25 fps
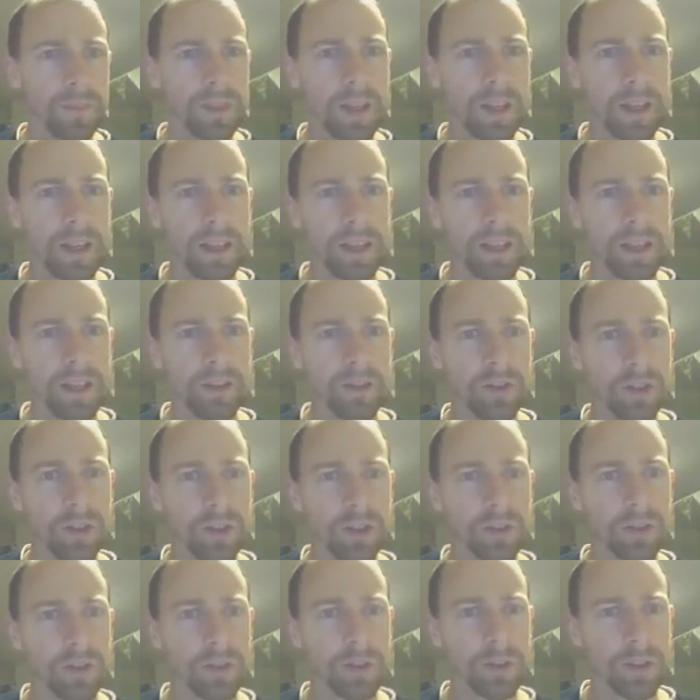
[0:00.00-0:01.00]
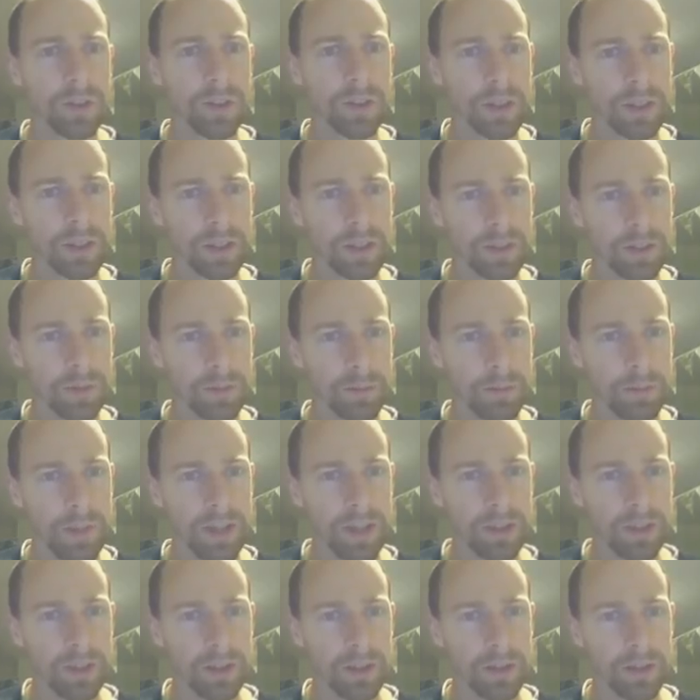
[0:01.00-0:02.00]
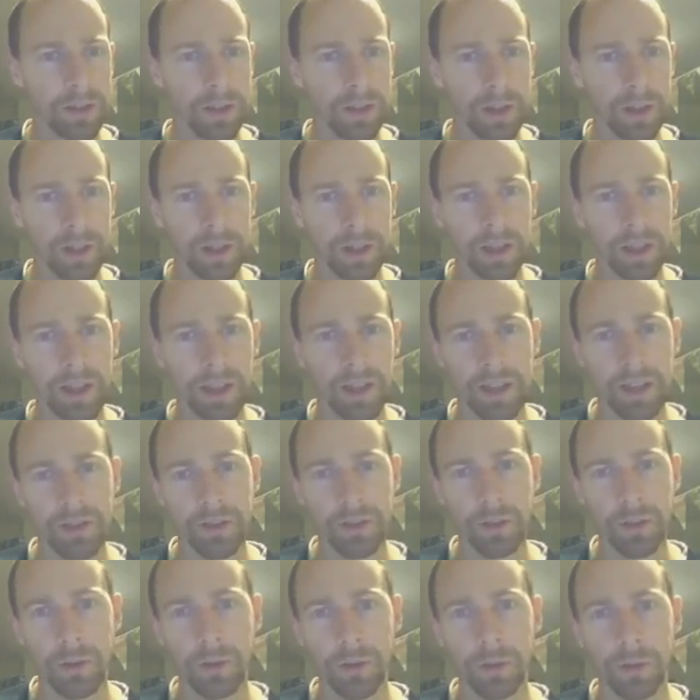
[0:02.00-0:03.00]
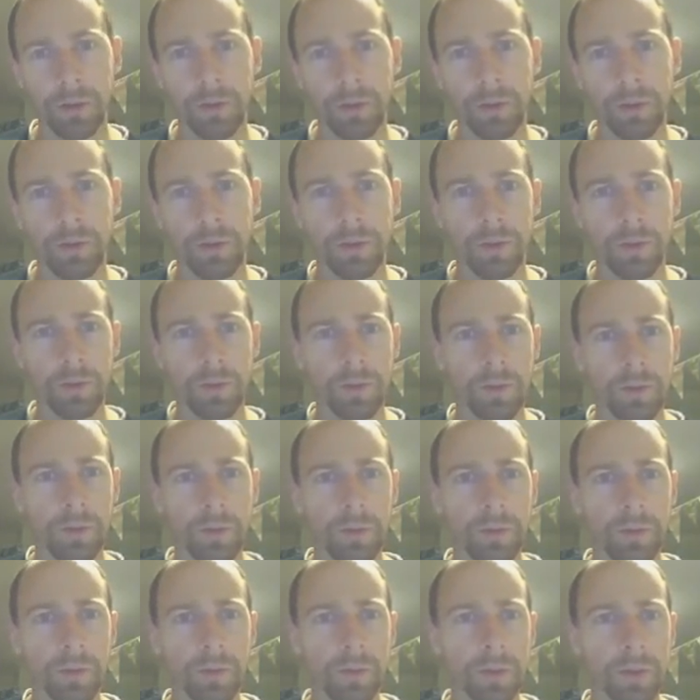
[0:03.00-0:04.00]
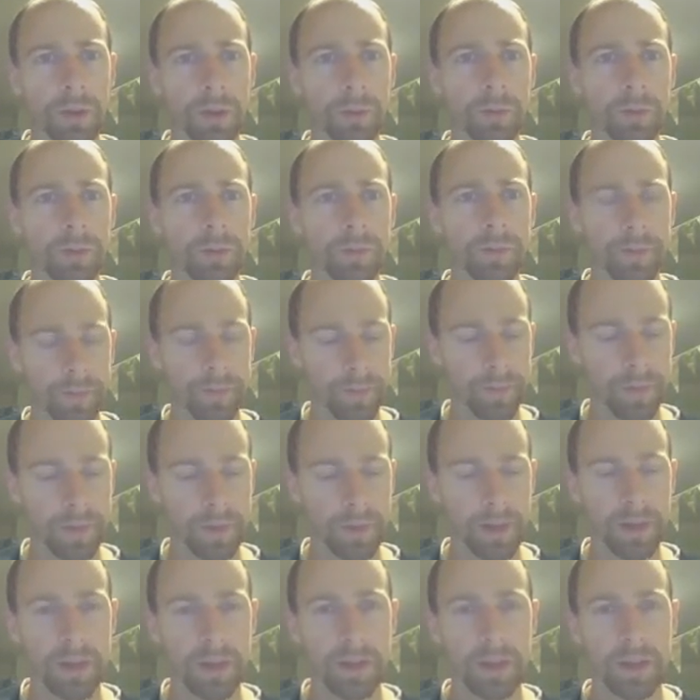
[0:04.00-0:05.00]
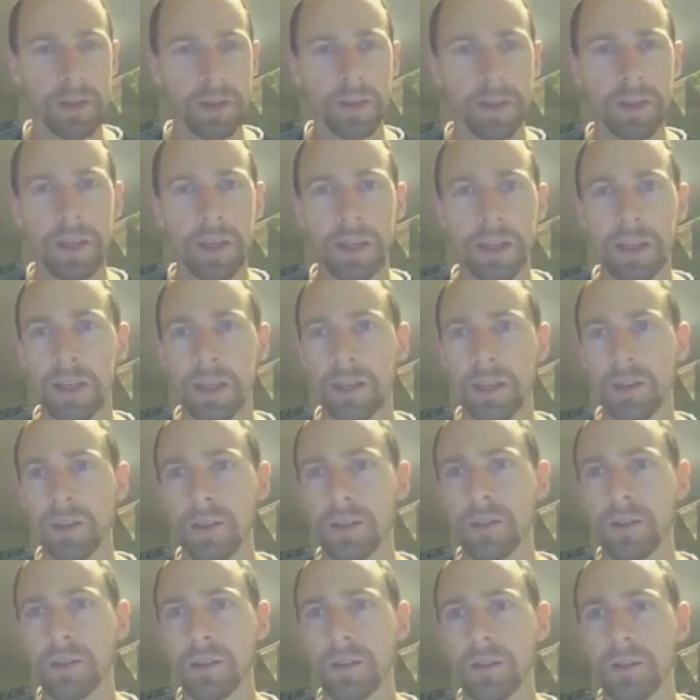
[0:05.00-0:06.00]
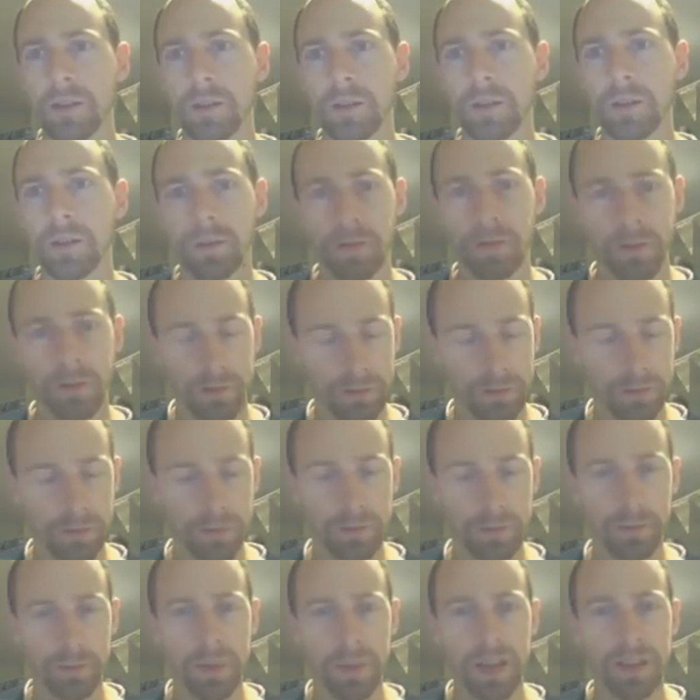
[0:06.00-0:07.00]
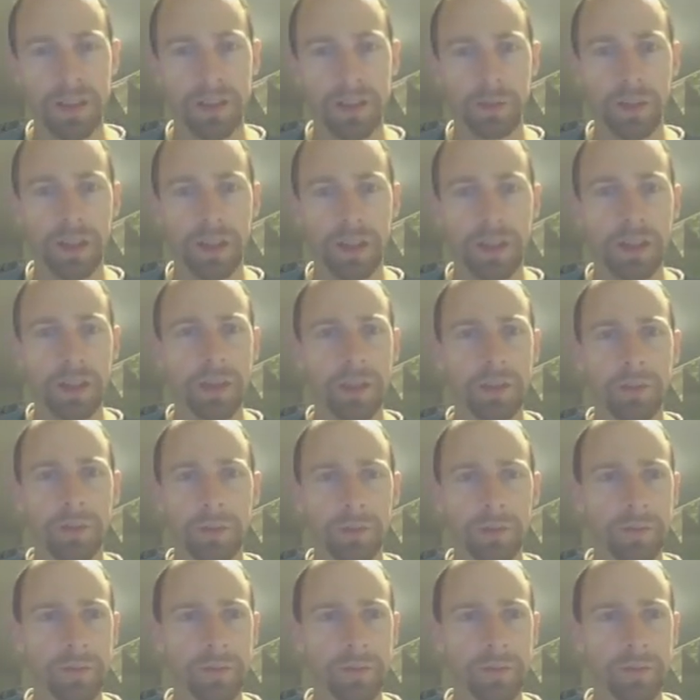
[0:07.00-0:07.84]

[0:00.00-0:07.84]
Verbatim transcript: and then just magic, uh, lasso them and paste them in here.